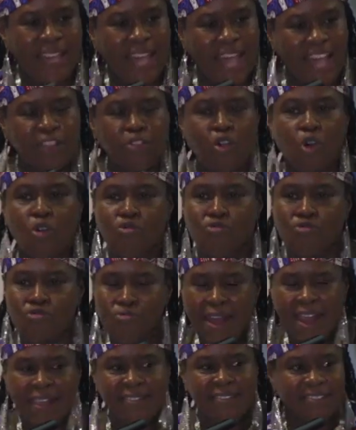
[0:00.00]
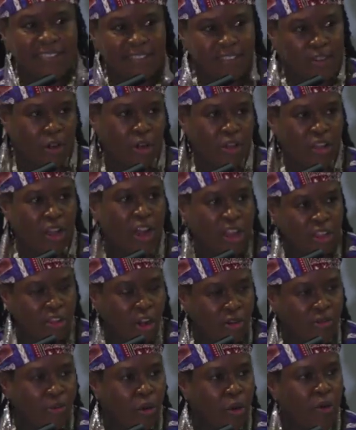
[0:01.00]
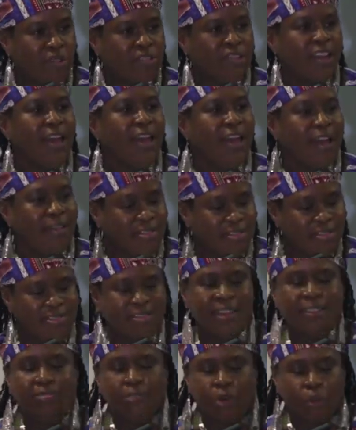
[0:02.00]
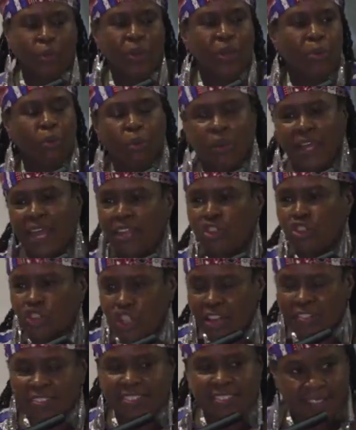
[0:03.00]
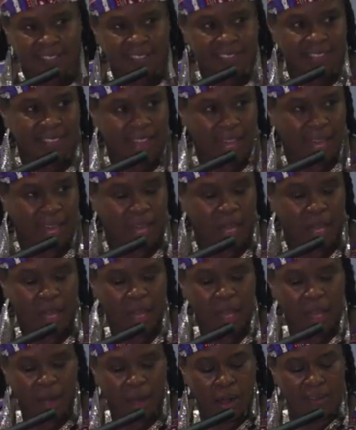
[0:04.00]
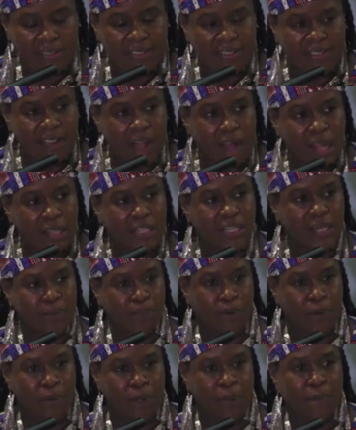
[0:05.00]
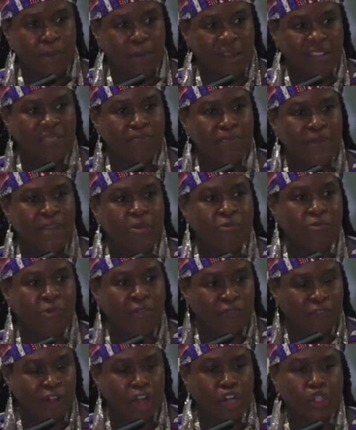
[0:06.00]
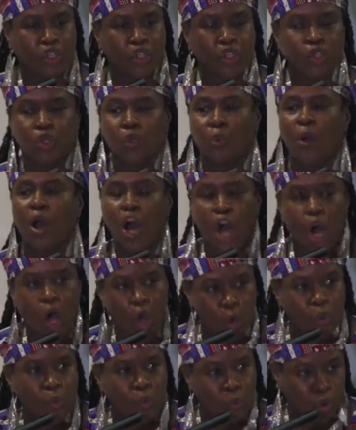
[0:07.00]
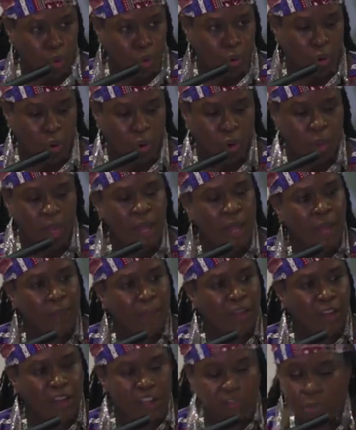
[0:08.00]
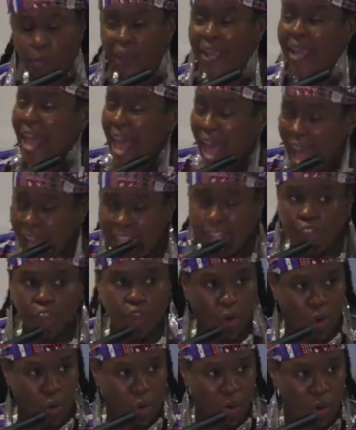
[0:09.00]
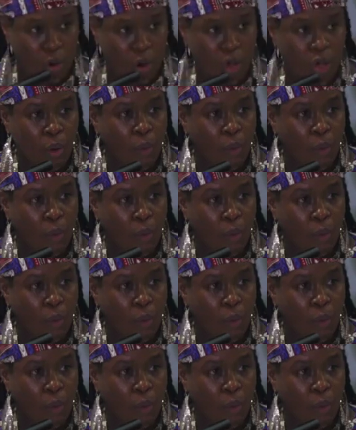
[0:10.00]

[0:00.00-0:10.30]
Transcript: we cannot rest on our laurels and think that we will get justice there. Our starting point must be a reversion to our own law, because we had law.